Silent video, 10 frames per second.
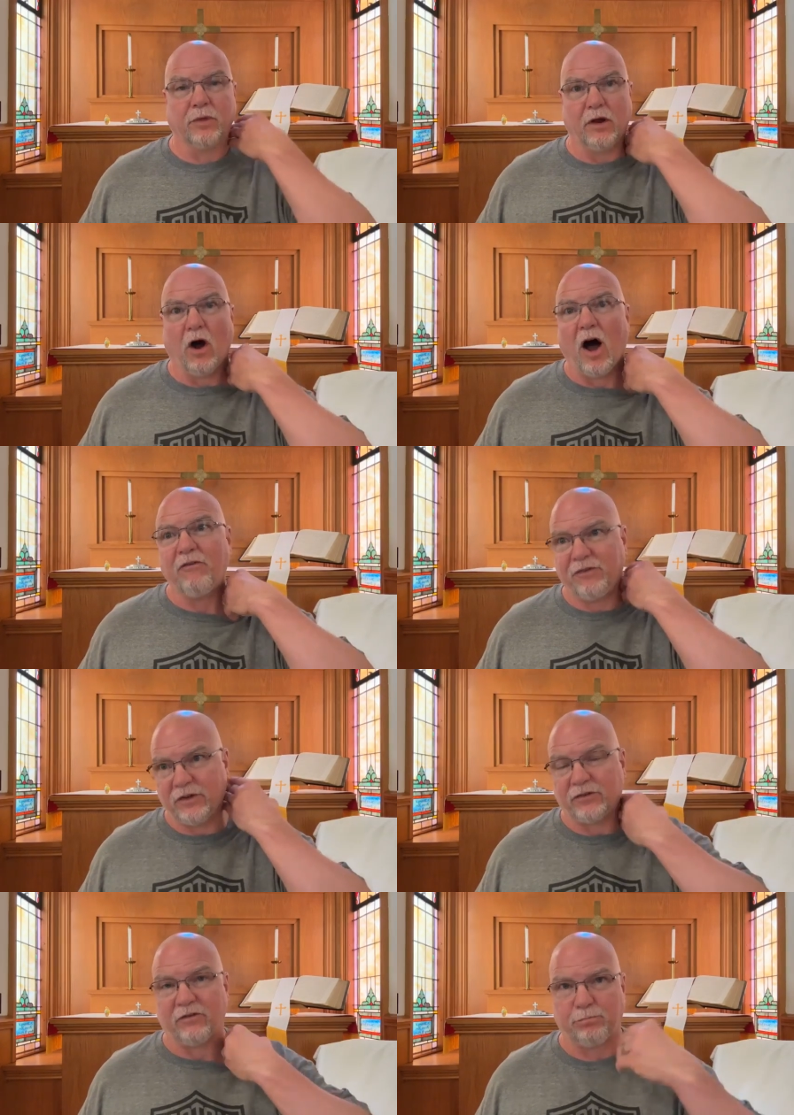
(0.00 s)
the
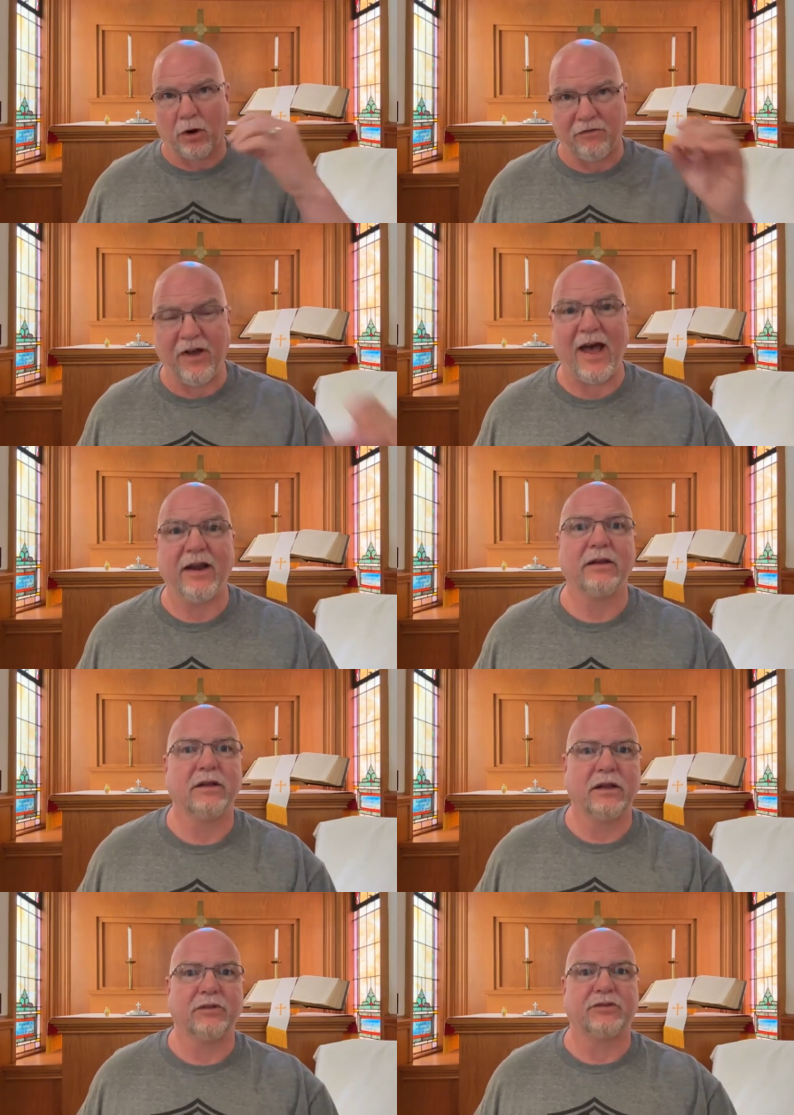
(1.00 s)
office of prophet
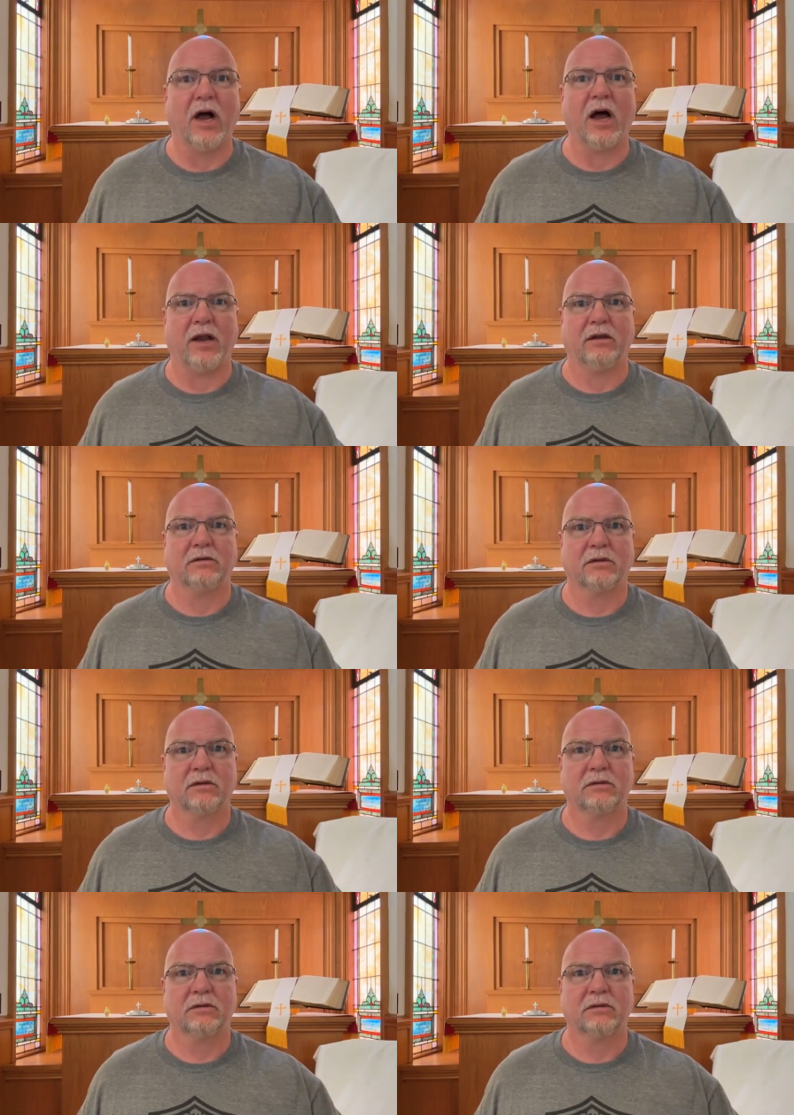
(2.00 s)
is done.